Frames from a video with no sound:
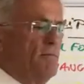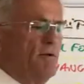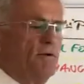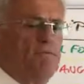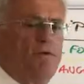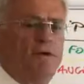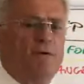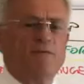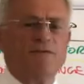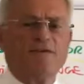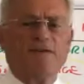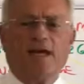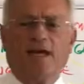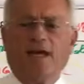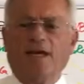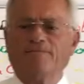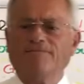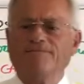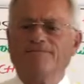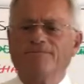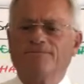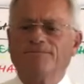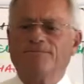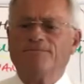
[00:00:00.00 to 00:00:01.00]
But people say,
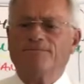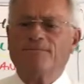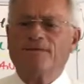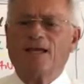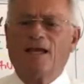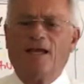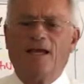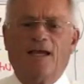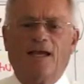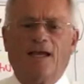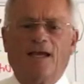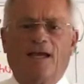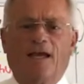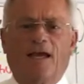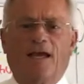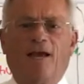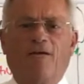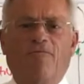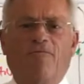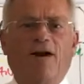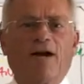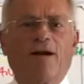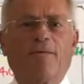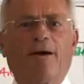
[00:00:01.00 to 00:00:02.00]

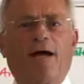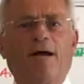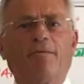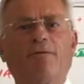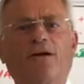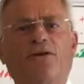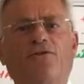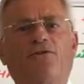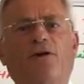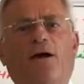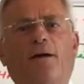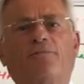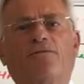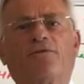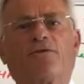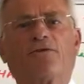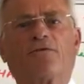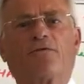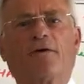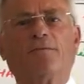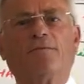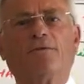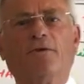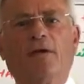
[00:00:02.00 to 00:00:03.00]
and what about my job
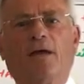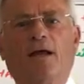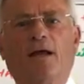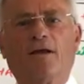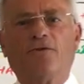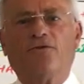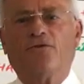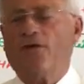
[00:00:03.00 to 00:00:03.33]
description?